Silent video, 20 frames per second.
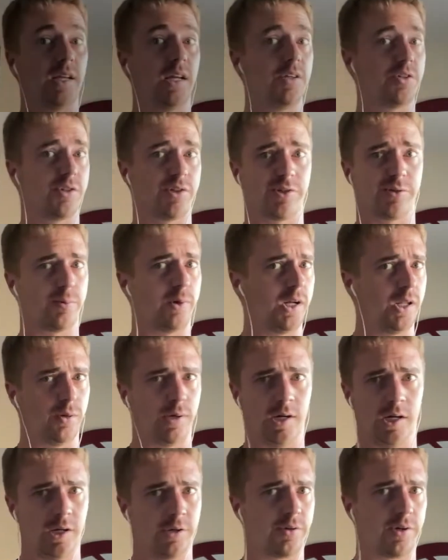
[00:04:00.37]
just swallow
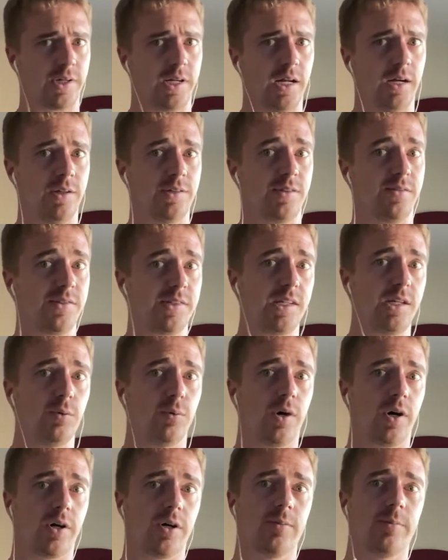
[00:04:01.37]
100 gallons of
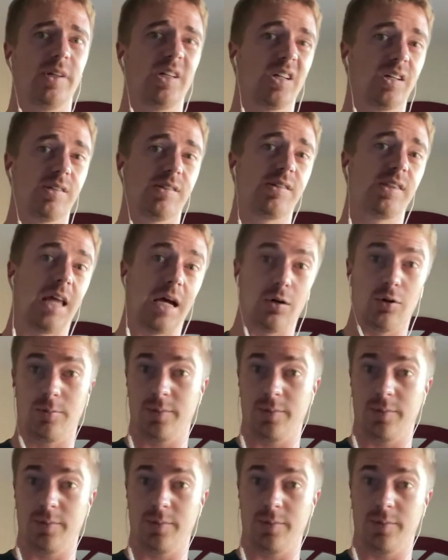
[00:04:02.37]
seawater, because that would be